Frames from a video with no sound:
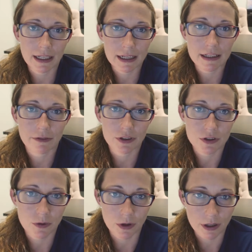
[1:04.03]
to get a different
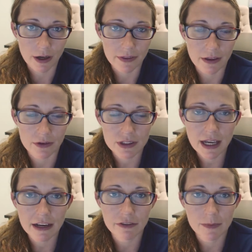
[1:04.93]
score on the other
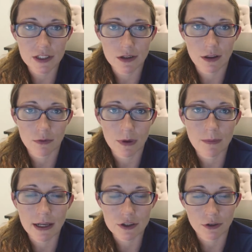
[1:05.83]
side from each of the three
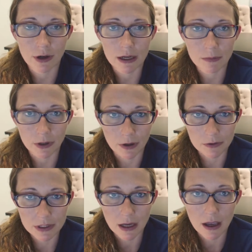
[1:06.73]
major credit
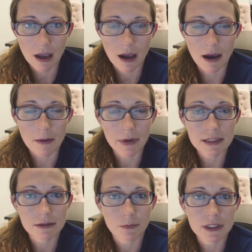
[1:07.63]
bureaus.
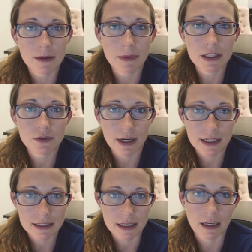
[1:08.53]
When somebody's
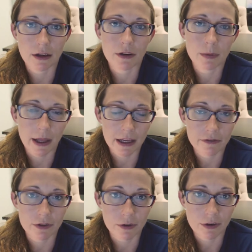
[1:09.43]
credit seeking or applying
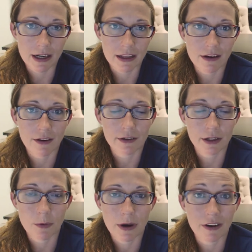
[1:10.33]
for new credit, the hard
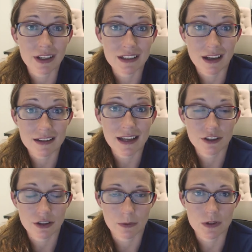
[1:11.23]
inquiry does
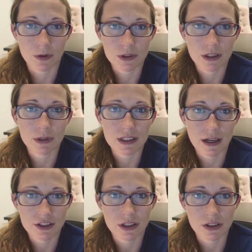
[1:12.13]
actually result in a
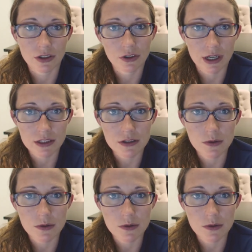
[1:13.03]
reduction in your credit